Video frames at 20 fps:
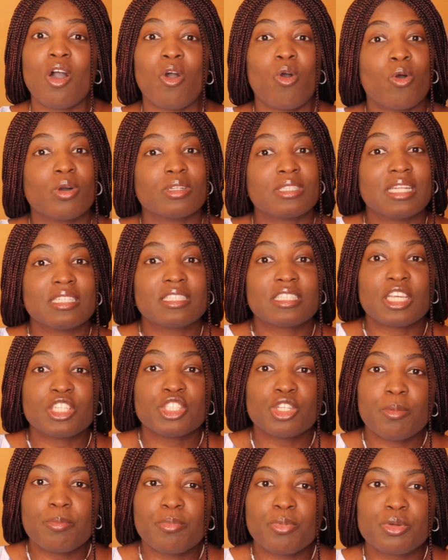or
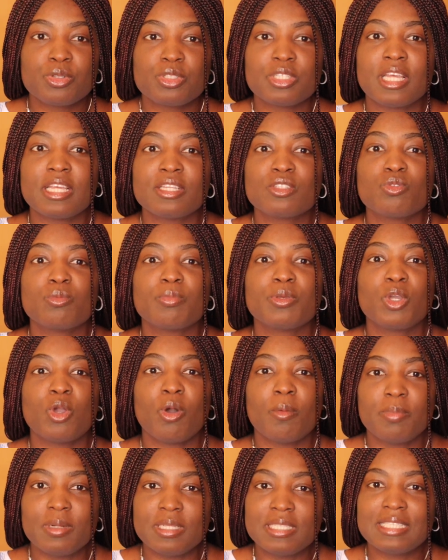authentication process will be
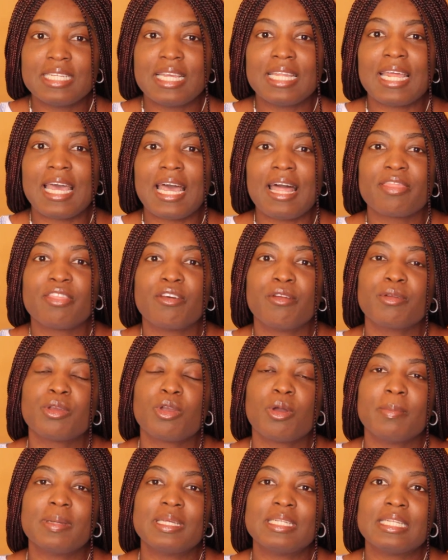completed at the
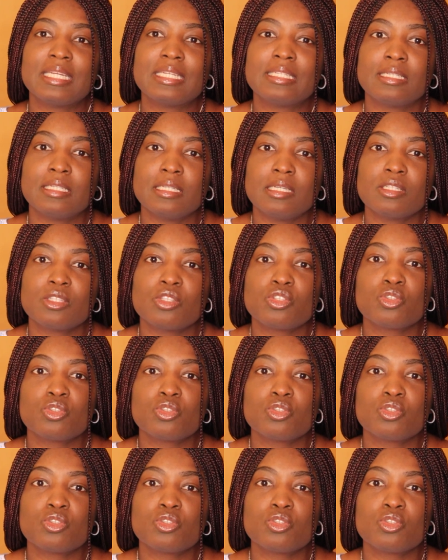recommended date,